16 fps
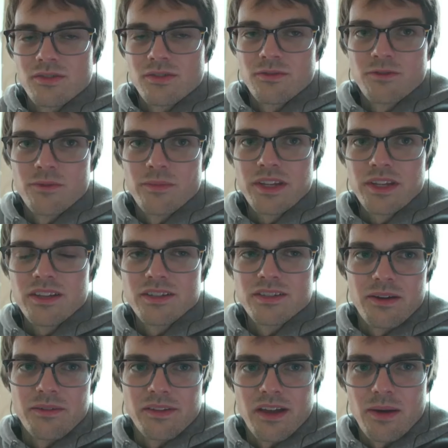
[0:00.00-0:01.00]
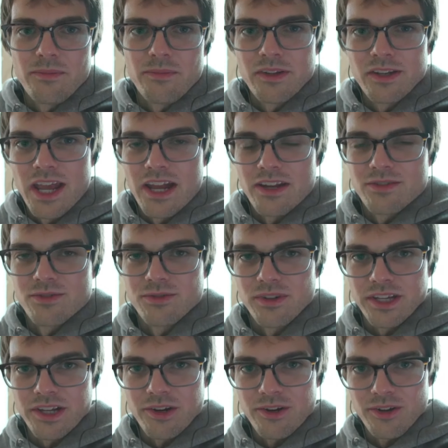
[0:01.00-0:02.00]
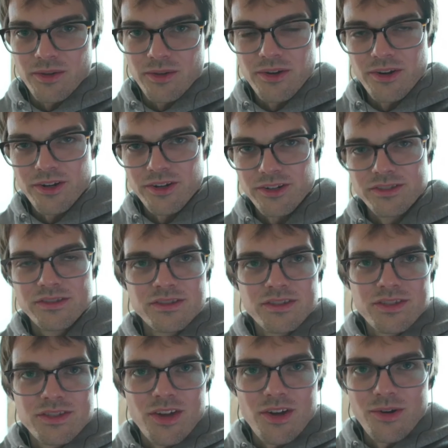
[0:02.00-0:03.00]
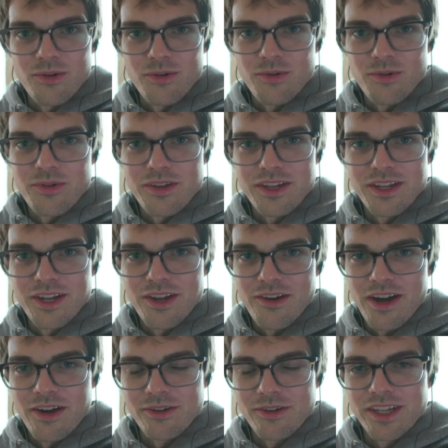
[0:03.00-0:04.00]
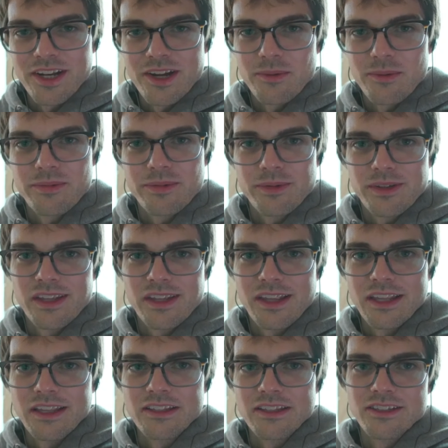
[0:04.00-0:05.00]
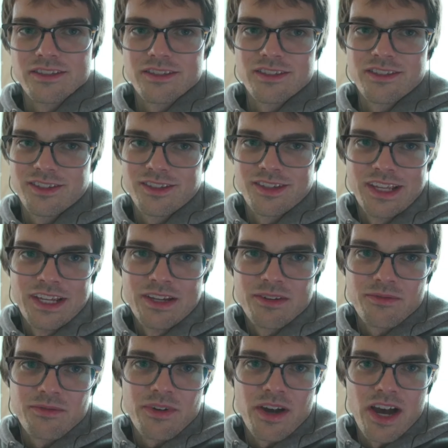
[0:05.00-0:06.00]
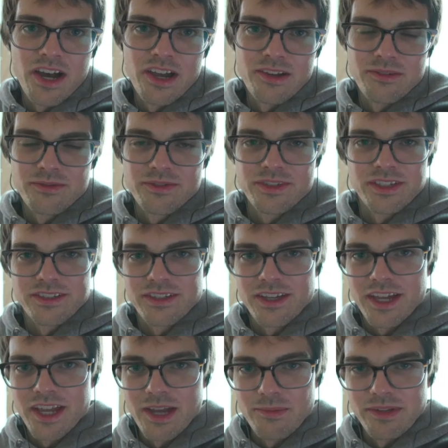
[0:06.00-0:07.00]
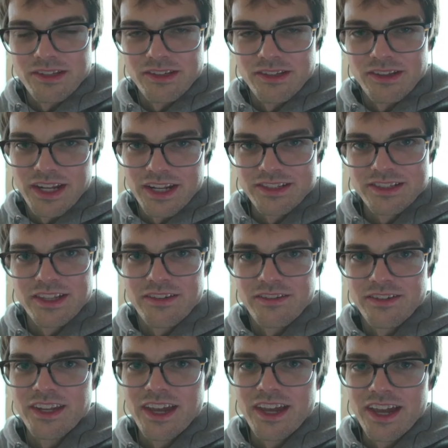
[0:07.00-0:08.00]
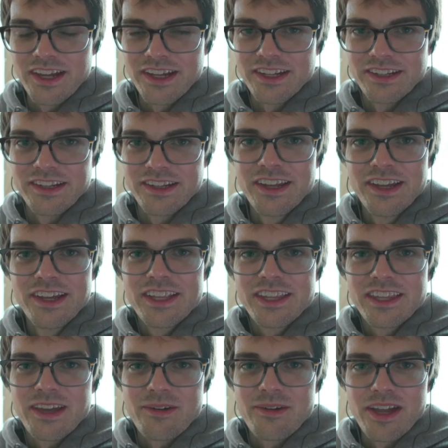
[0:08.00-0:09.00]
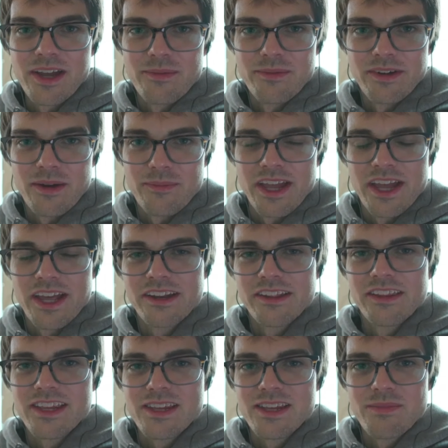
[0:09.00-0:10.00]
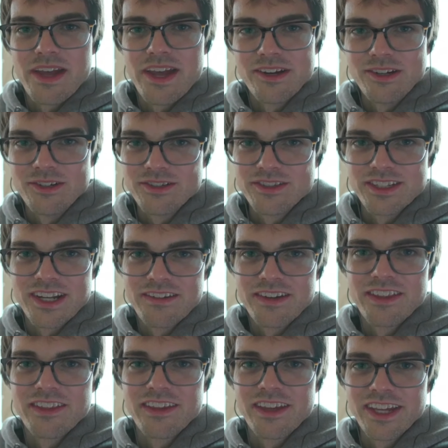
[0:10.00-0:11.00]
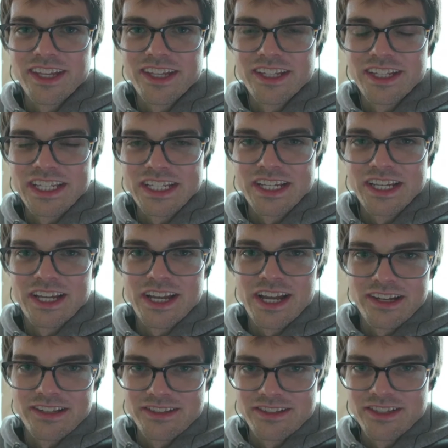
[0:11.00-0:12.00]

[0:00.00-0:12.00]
for me, it's like I'm a natural like early bird. So, I'll get up at least 5, 6 a.m. at the latest every day, and that way I'm ahead of the emails and everything, and can kind of see